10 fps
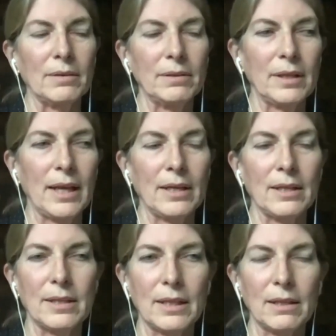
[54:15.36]

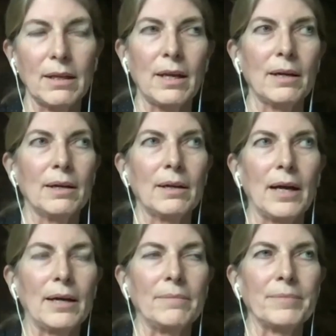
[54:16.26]
anything
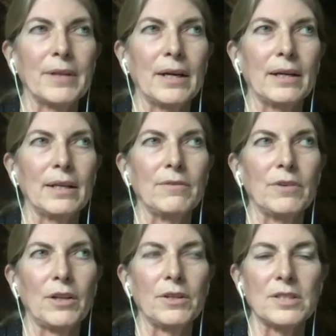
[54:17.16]
even
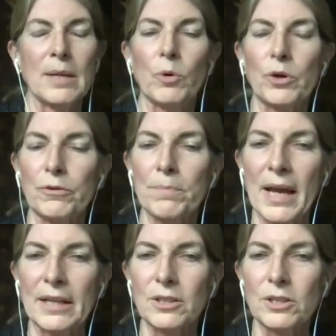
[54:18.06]
on the same order of
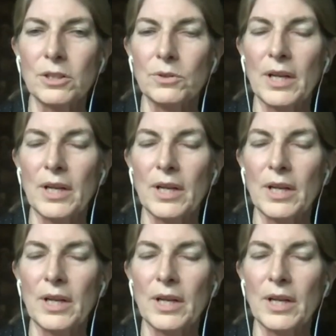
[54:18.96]
magnitude